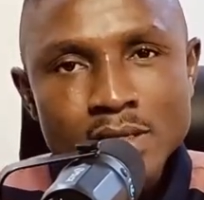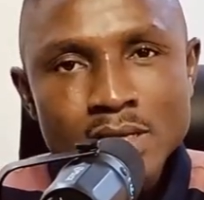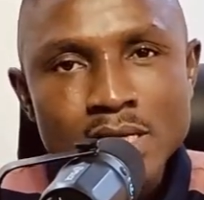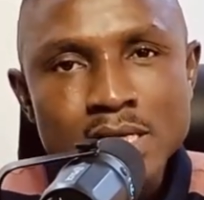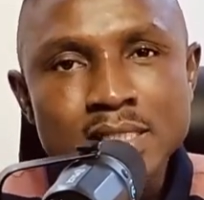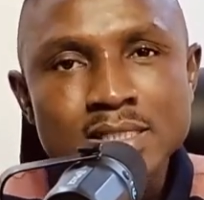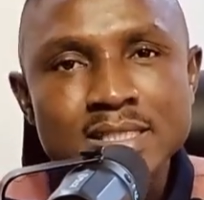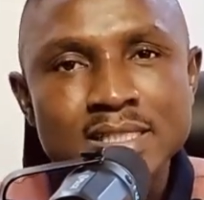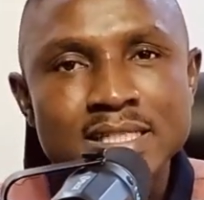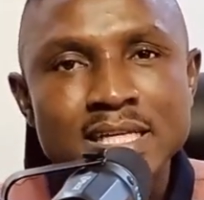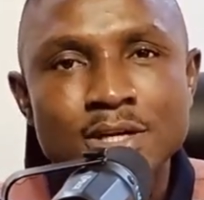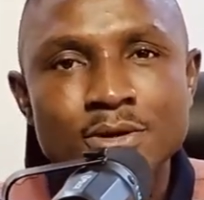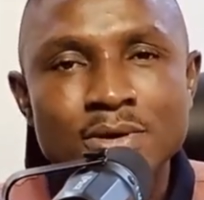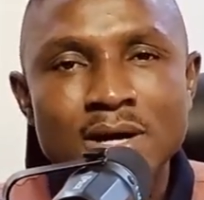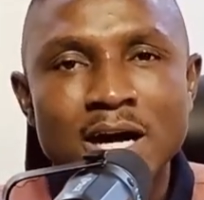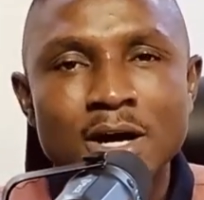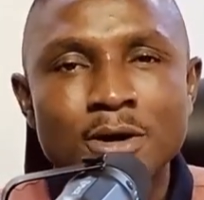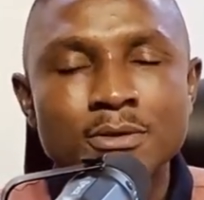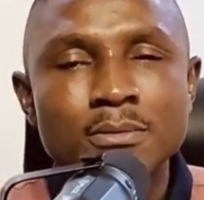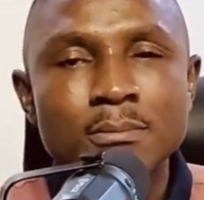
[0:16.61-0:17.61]
is in the
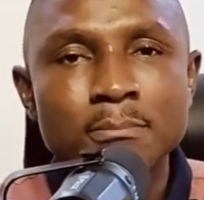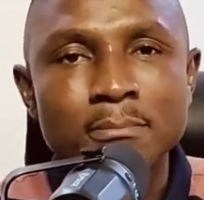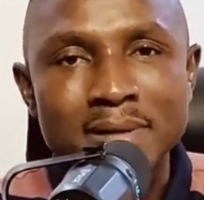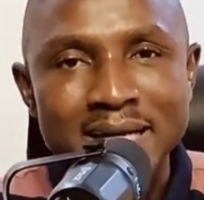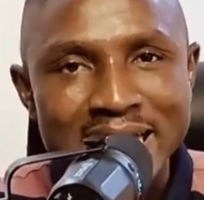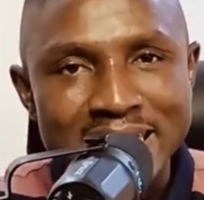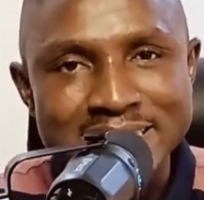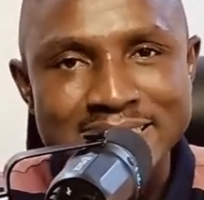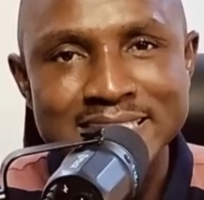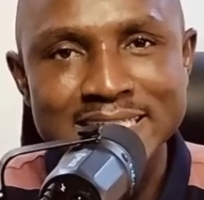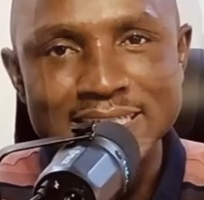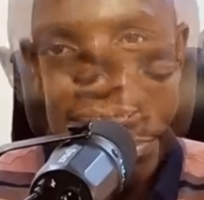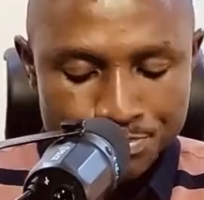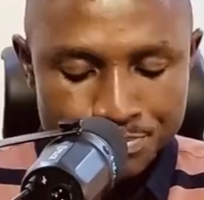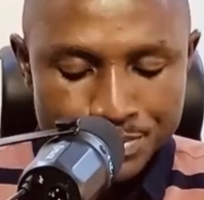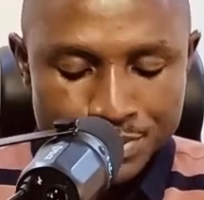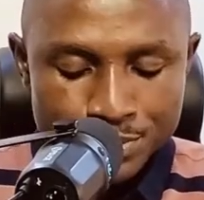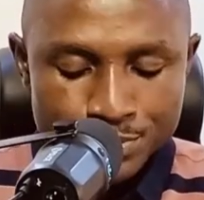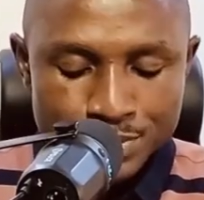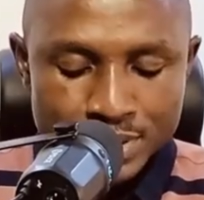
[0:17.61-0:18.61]
ground, planted,
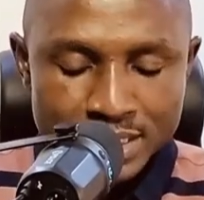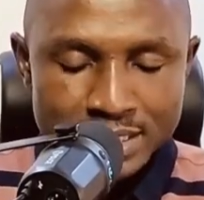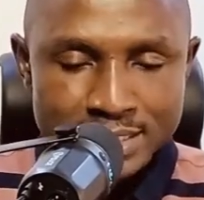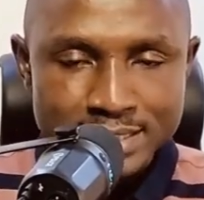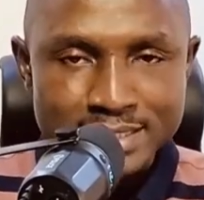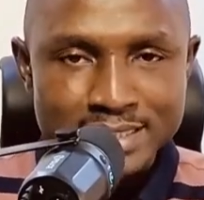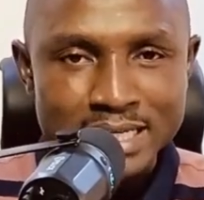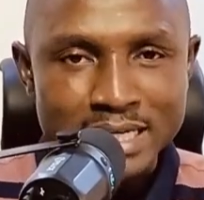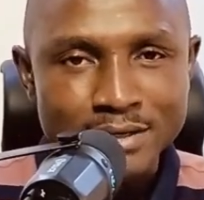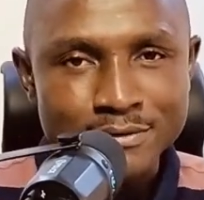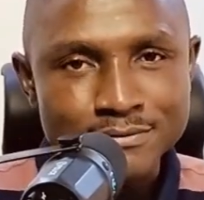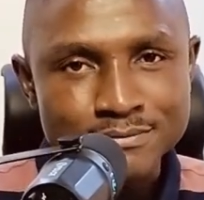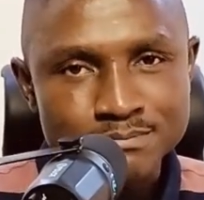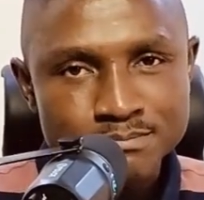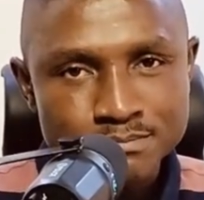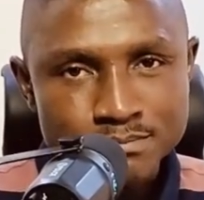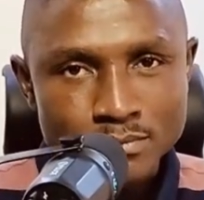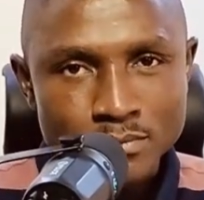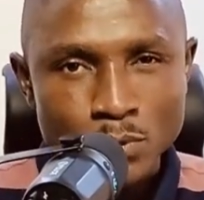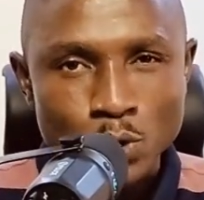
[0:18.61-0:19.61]
building itself,
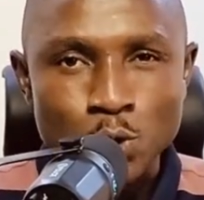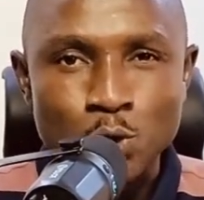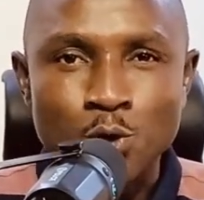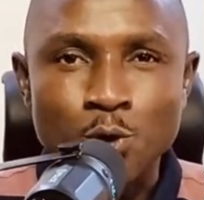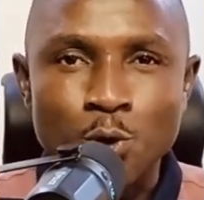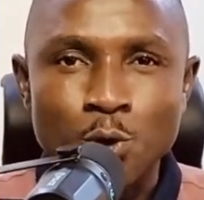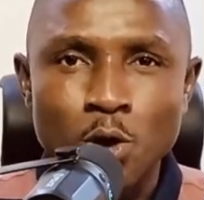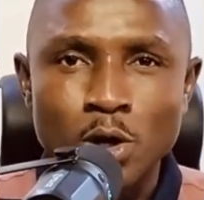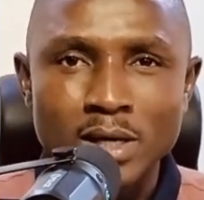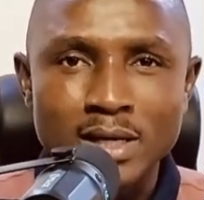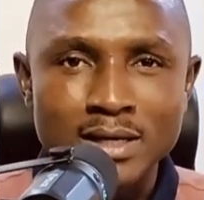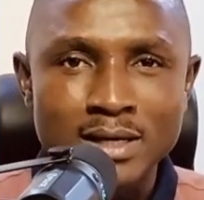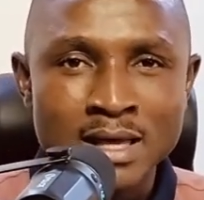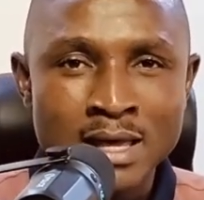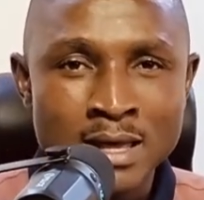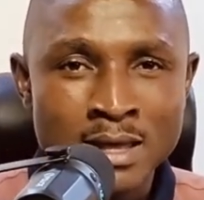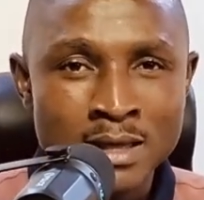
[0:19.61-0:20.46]
growing,